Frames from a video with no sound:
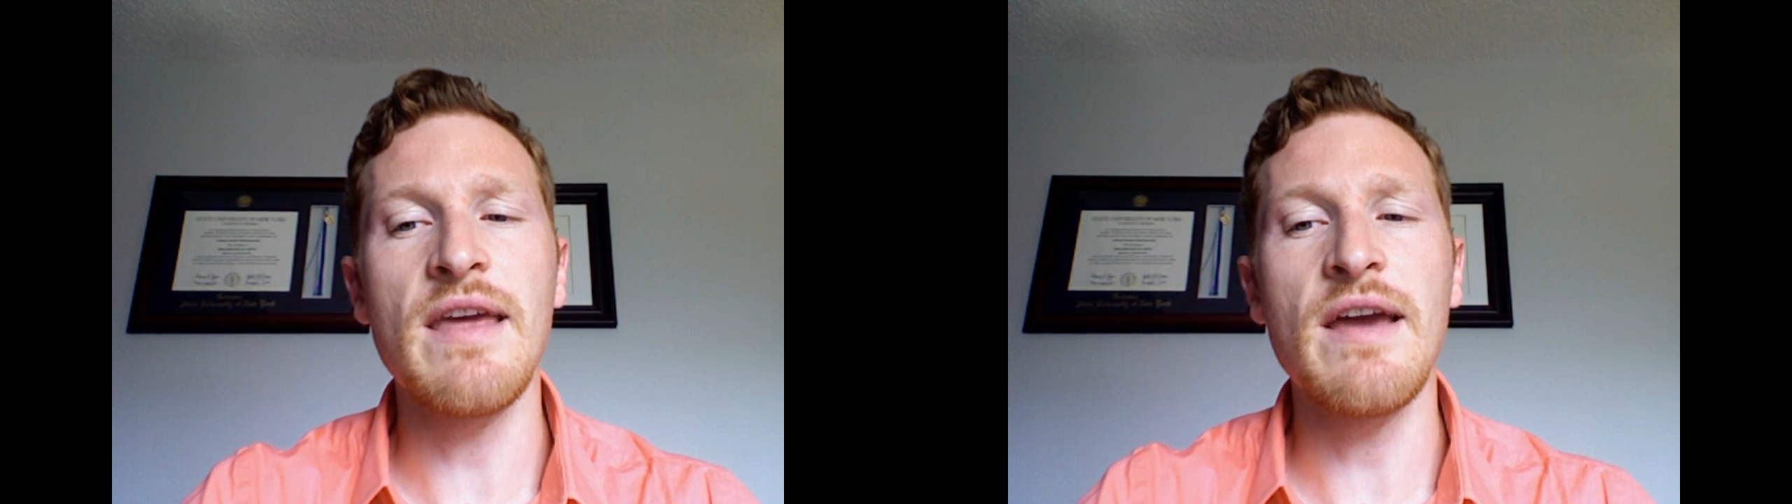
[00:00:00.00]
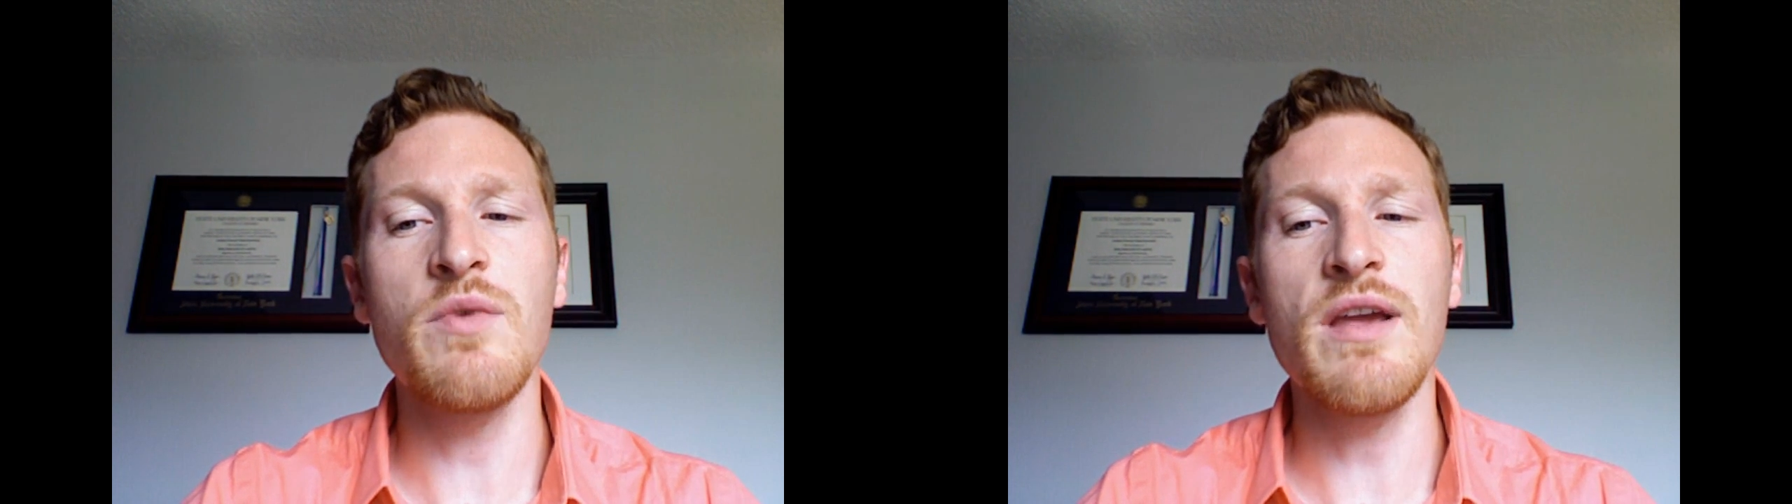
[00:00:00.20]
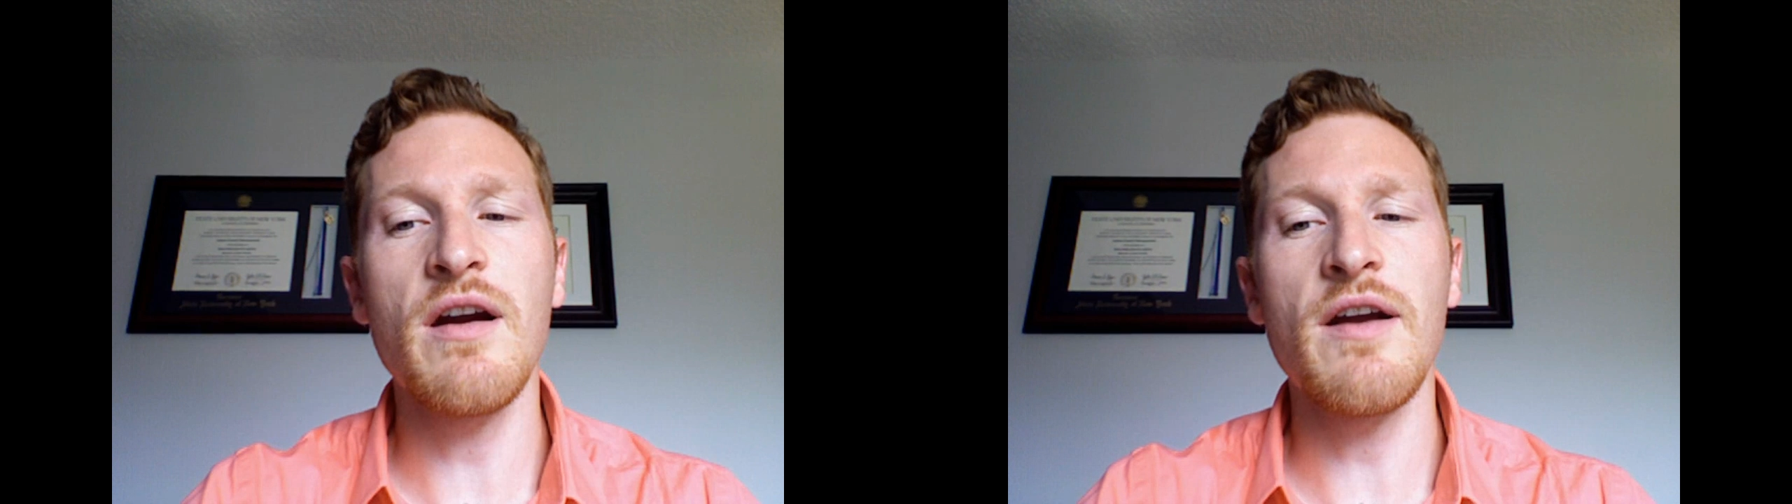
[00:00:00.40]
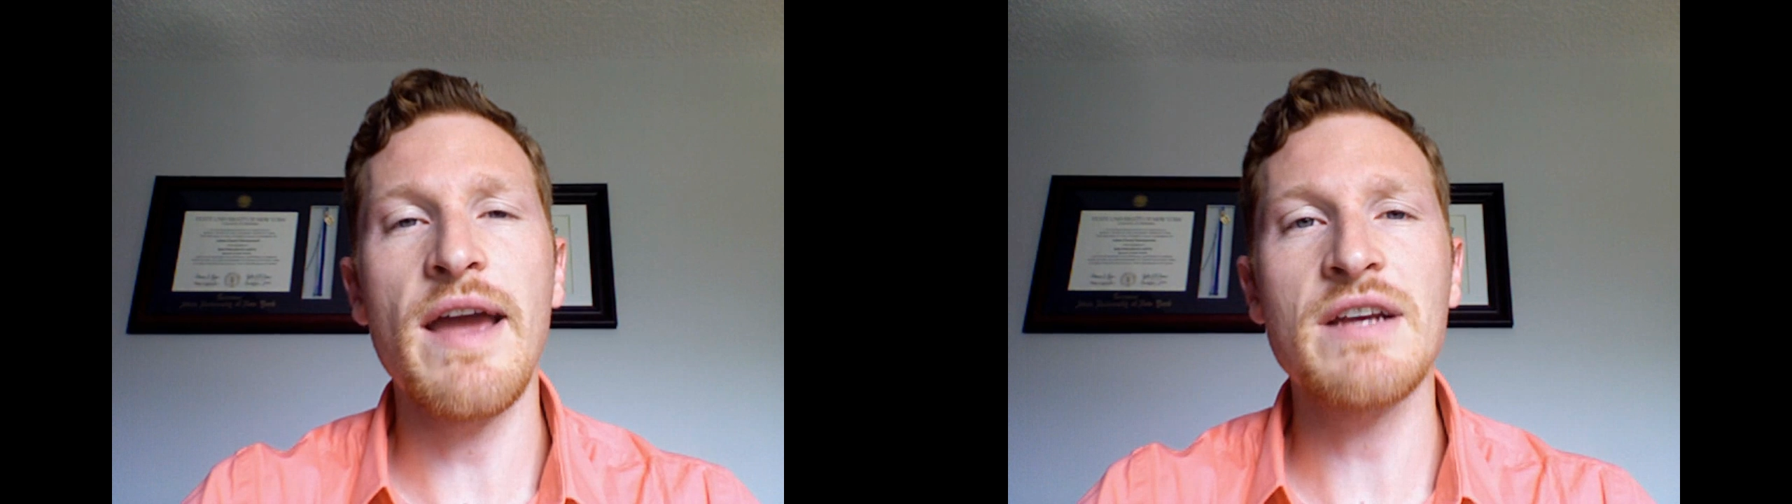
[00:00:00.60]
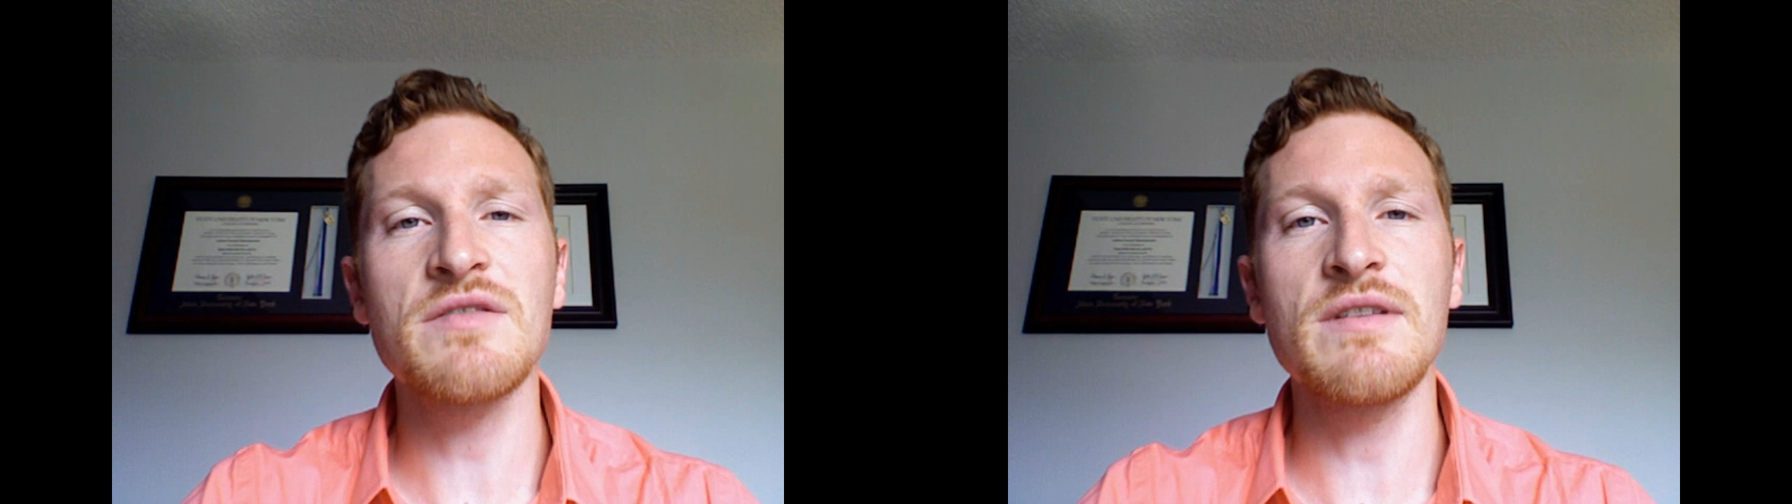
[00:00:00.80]
that we are
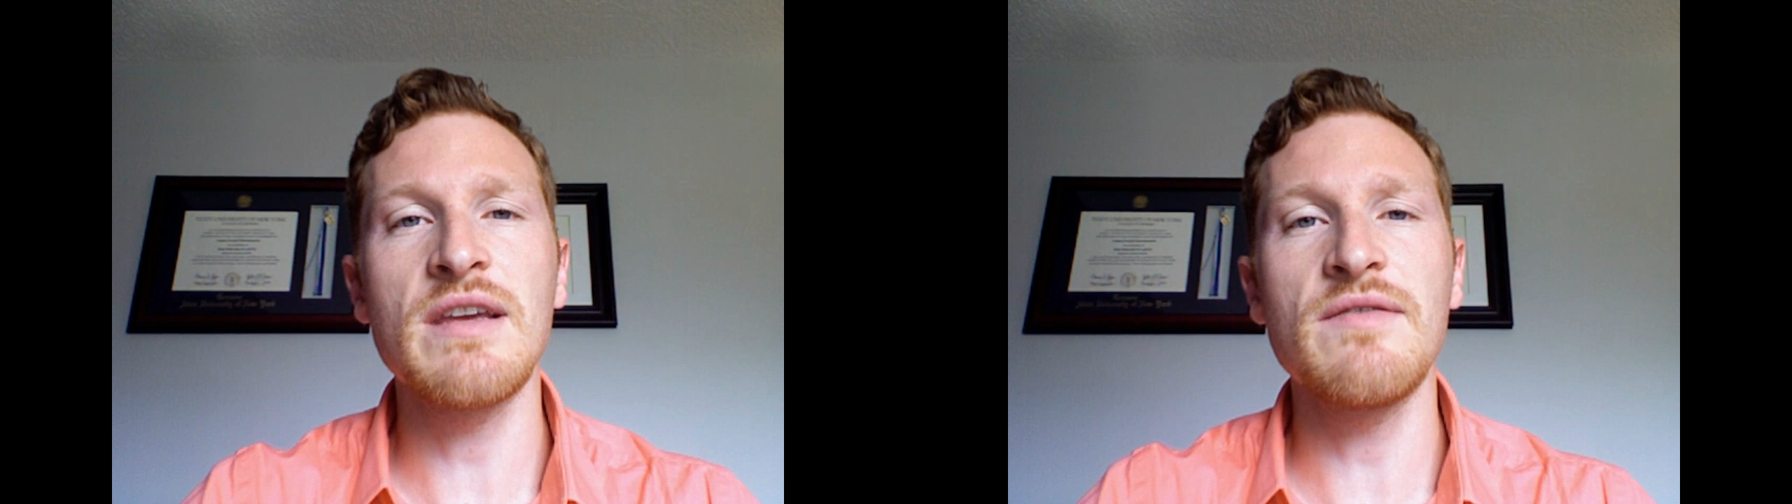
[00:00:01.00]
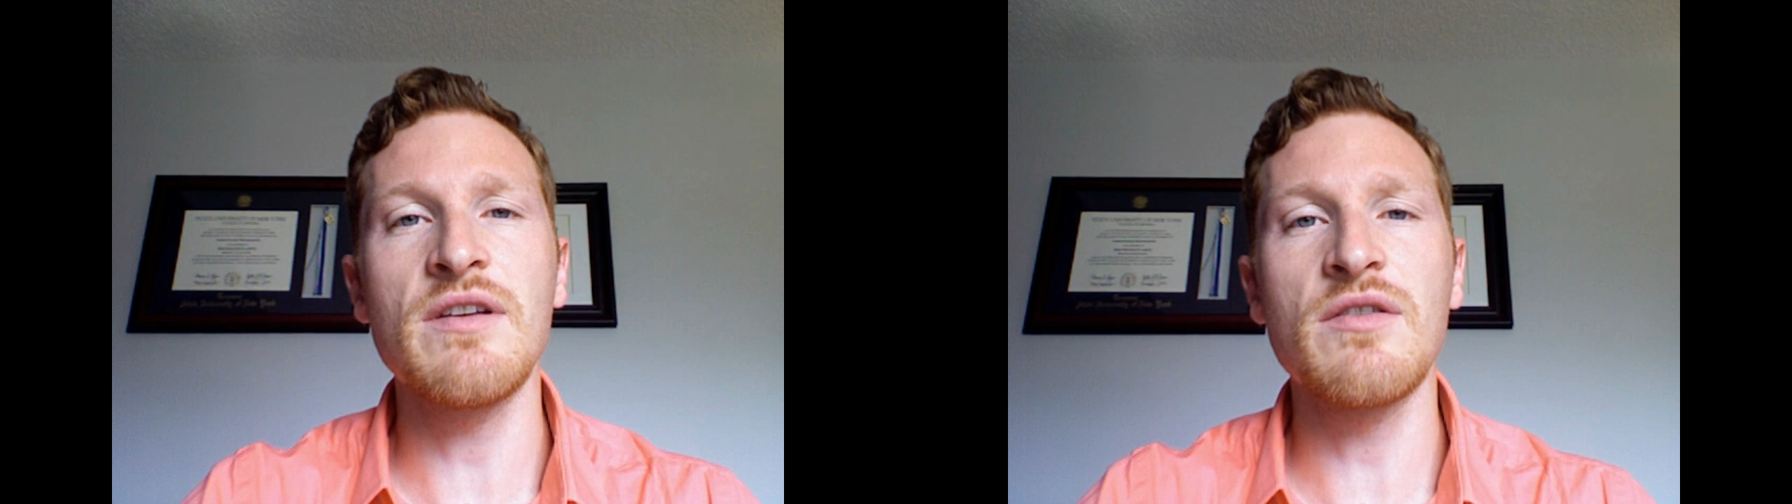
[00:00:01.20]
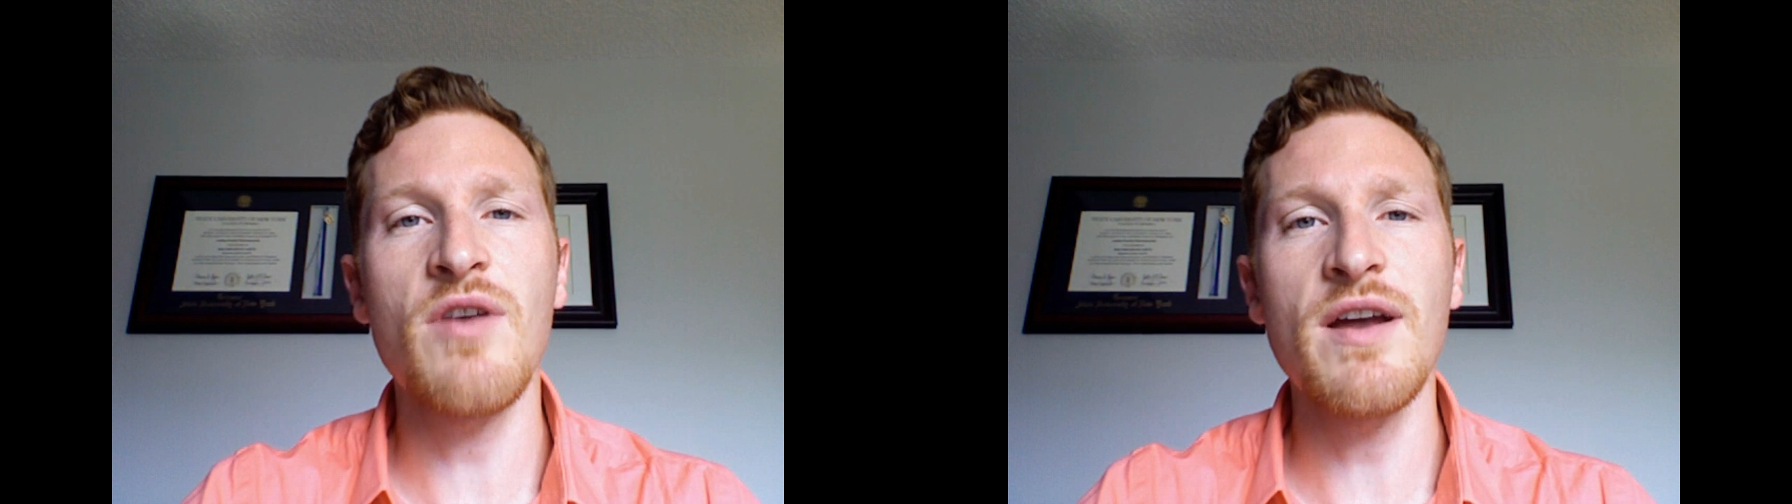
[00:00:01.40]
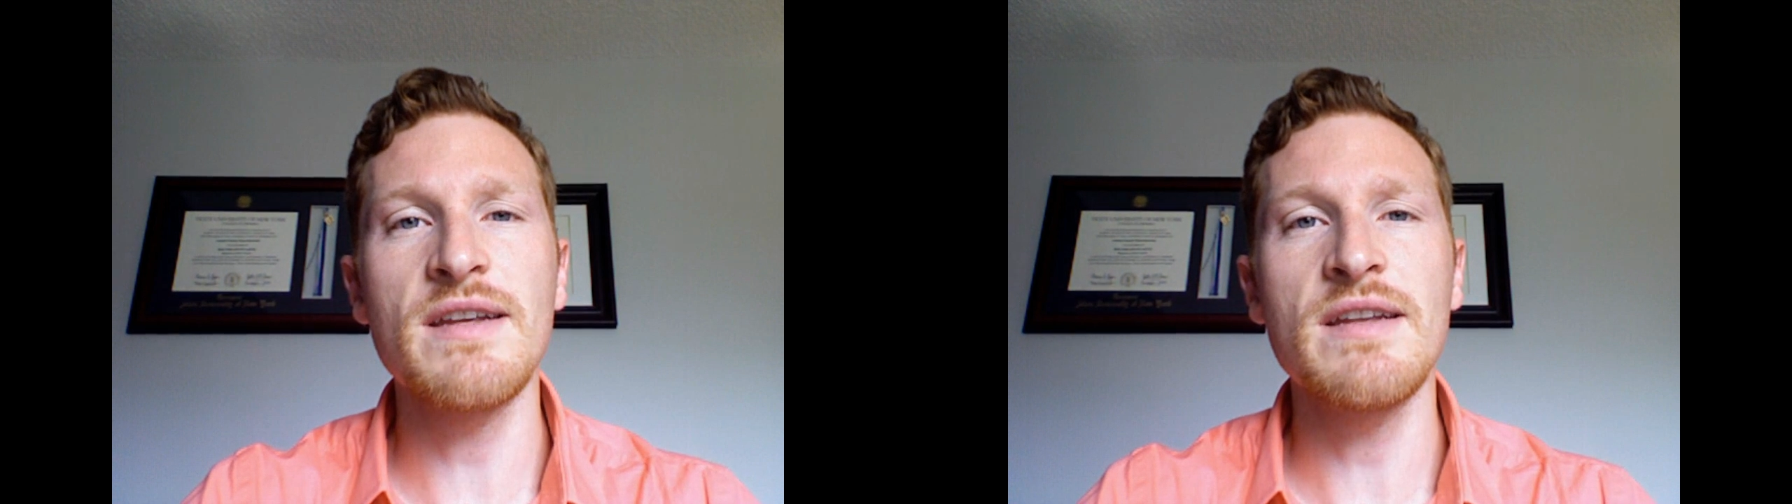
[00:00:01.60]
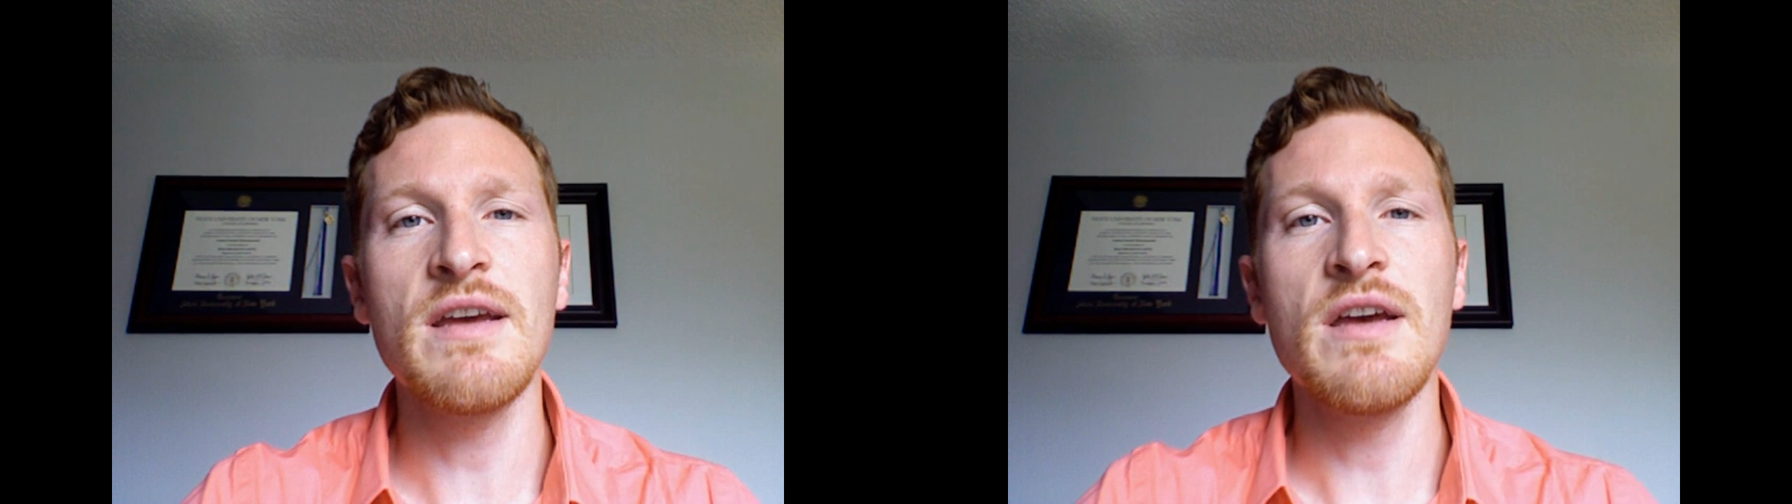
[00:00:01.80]
actually giving credit